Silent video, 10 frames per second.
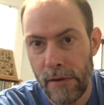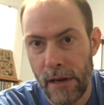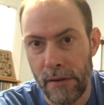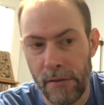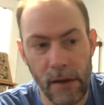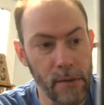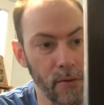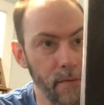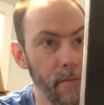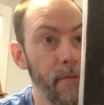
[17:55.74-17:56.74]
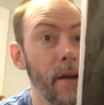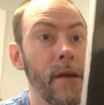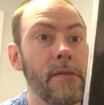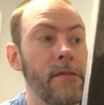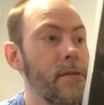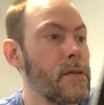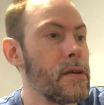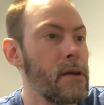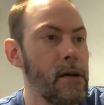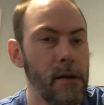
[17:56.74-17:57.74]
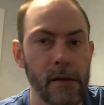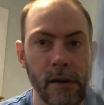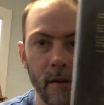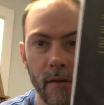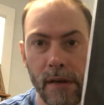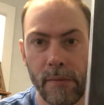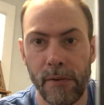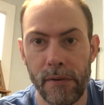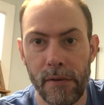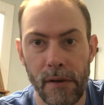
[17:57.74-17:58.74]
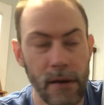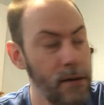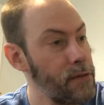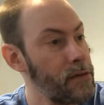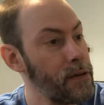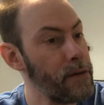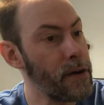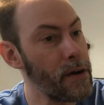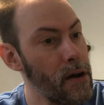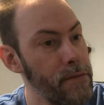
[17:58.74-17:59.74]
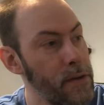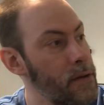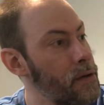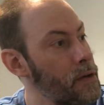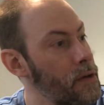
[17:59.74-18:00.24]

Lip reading: Records label from France. Not a label you see very often.